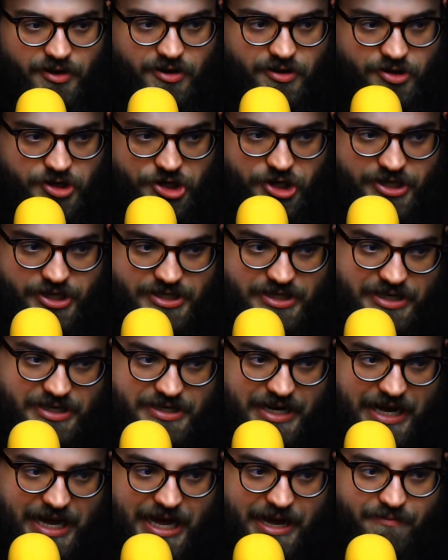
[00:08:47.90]
Just in
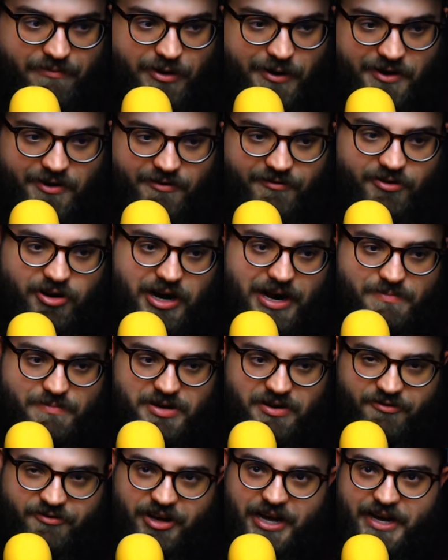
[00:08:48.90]
time for him
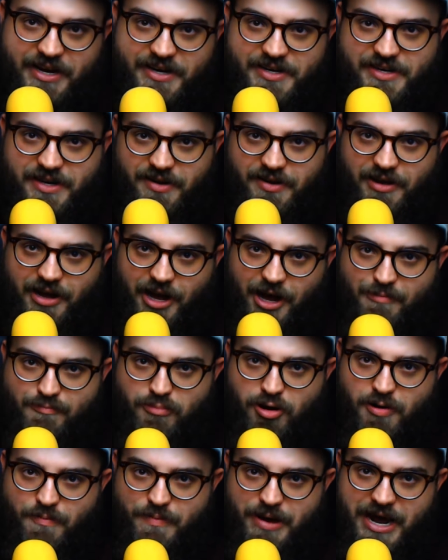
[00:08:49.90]
to find a
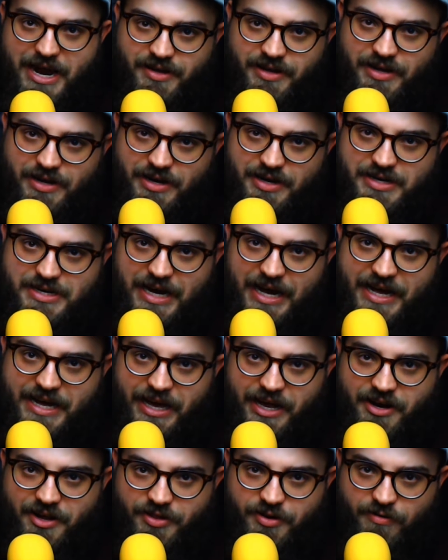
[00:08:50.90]
mermaid
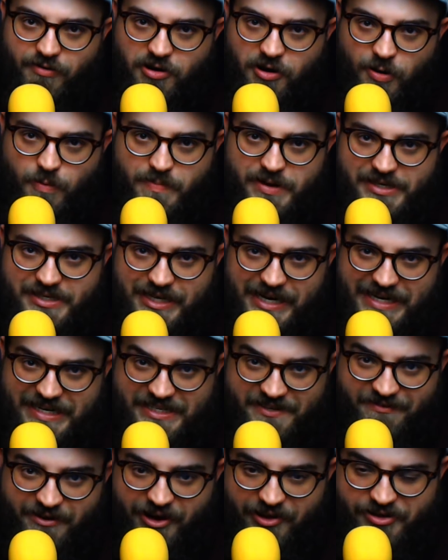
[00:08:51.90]
dying on the road beside his
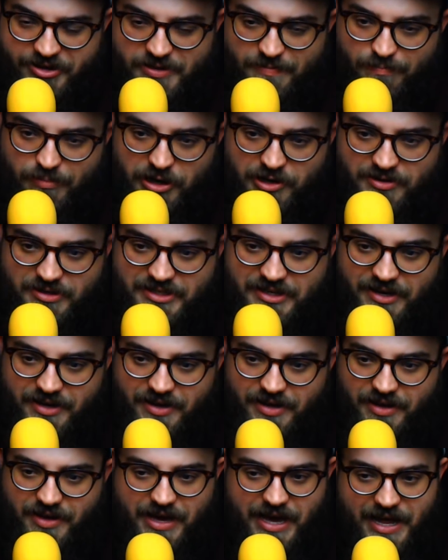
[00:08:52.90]
father's boats.
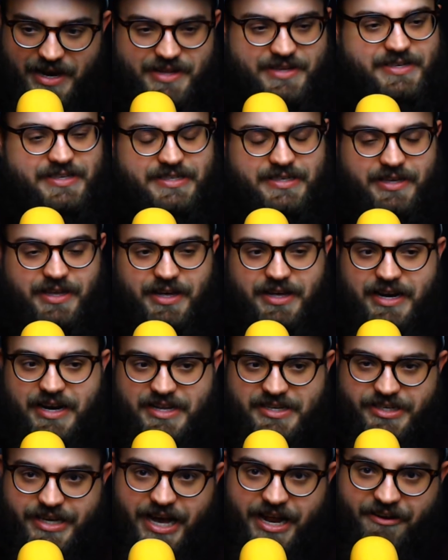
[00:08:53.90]
And it
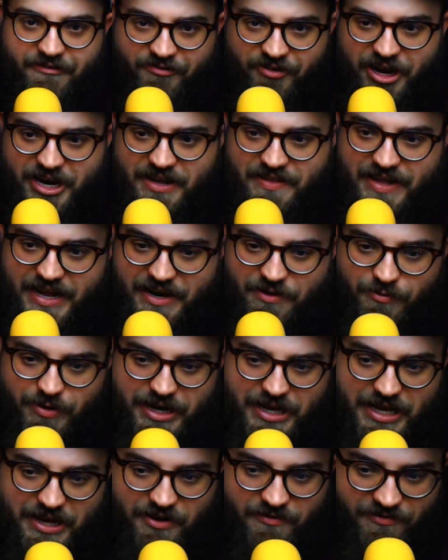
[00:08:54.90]
is kind of funny that when
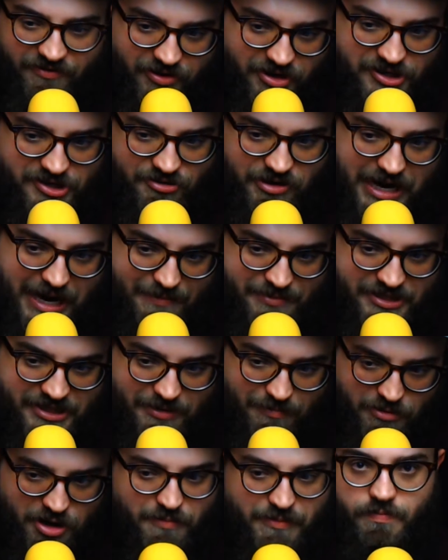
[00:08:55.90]
he first grabs the
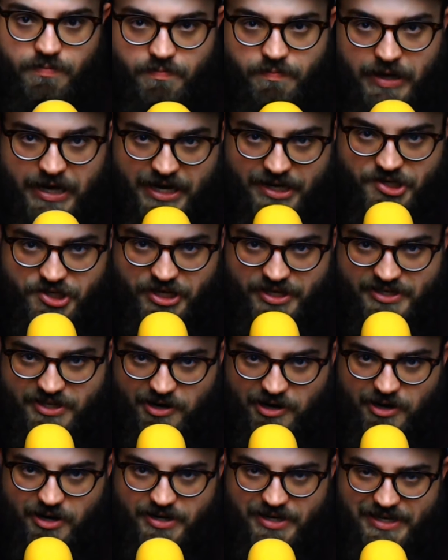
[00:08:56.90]
mermaid, because she's
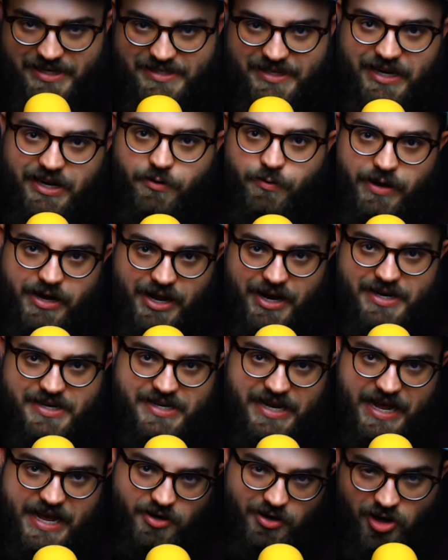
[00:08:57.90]
hurt, he's like, we got to
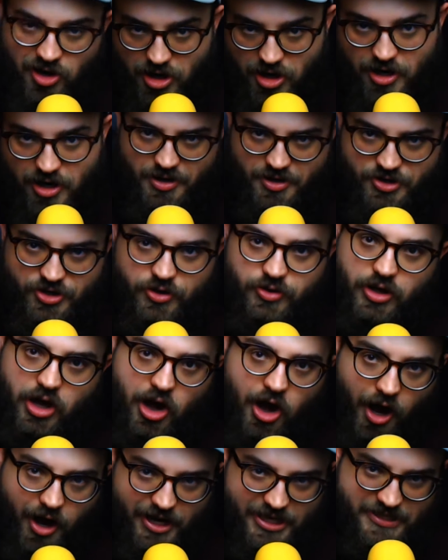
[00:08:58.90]
take her to the
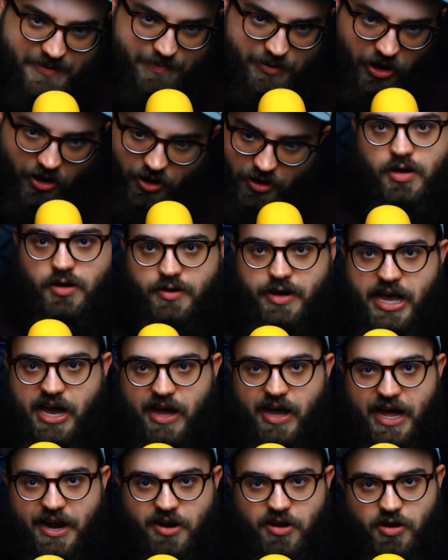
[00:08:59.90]
hospital. Now,
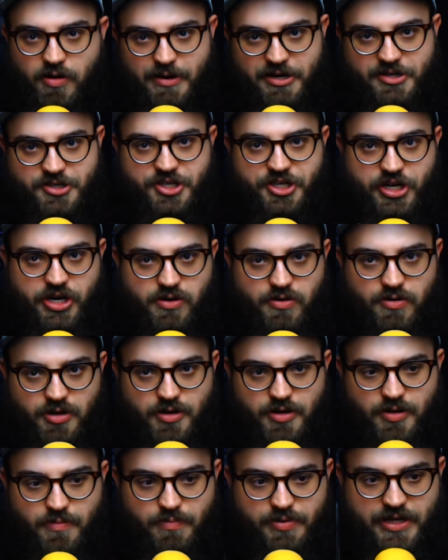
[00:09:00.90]
I don't know about you,
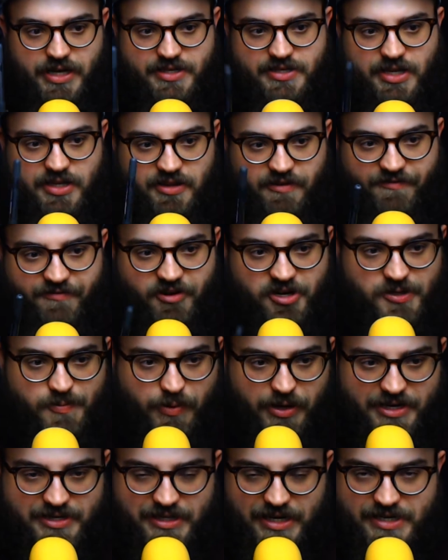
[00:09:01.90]
but that's not the first
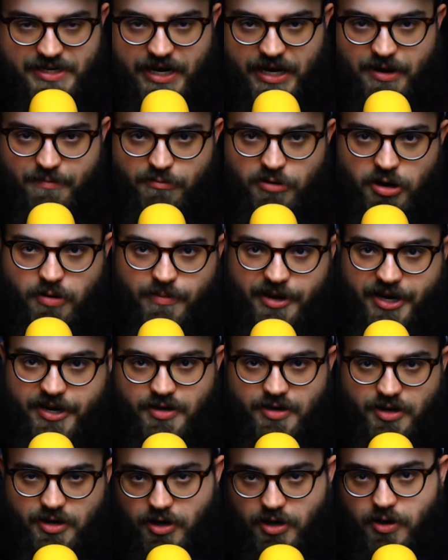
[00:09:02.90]
place I take a mermaid. You know